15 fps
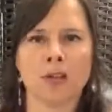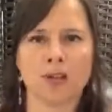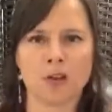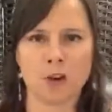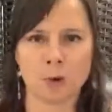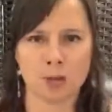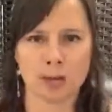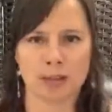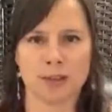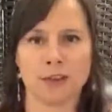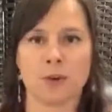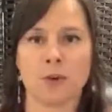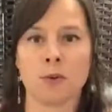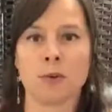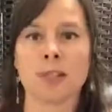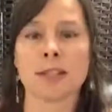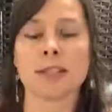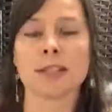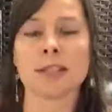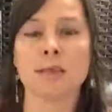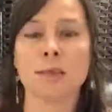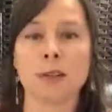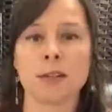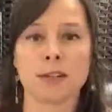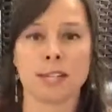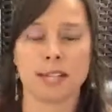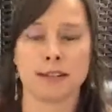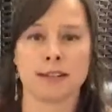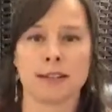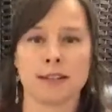knowing and their own
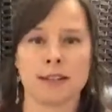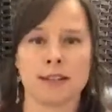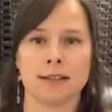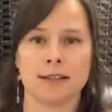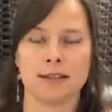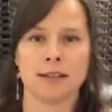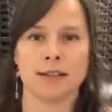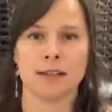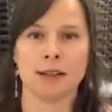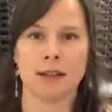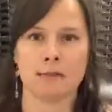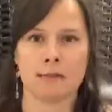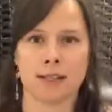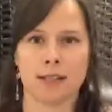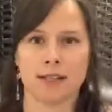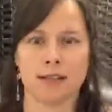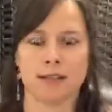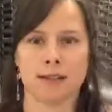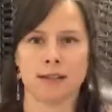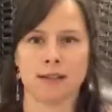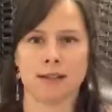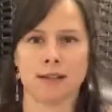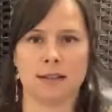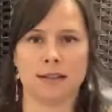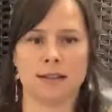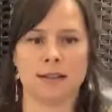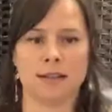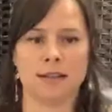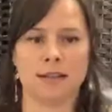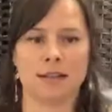experience of it.
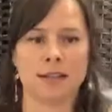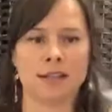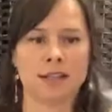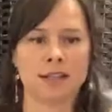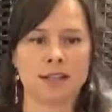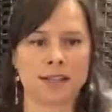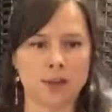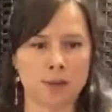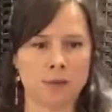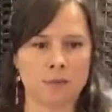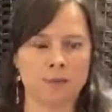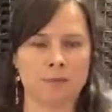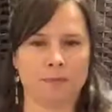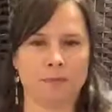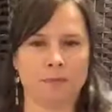So